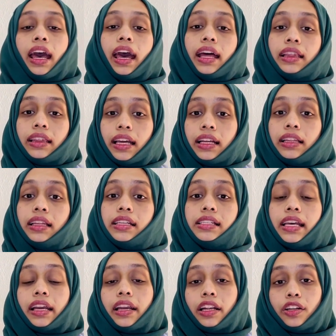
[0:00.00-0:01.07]
and then the
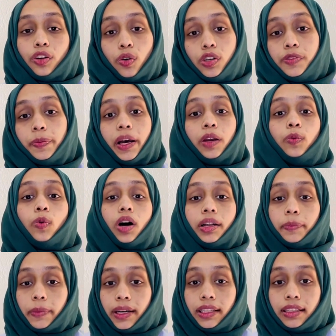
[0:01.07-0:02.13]
second dose by
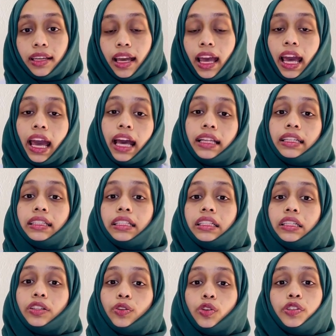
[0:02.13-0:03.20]
1 month and the
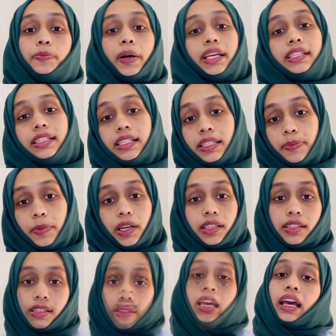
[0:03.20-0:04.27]
third dose by 6
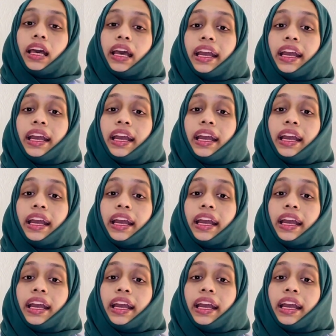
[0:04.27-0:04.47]
months.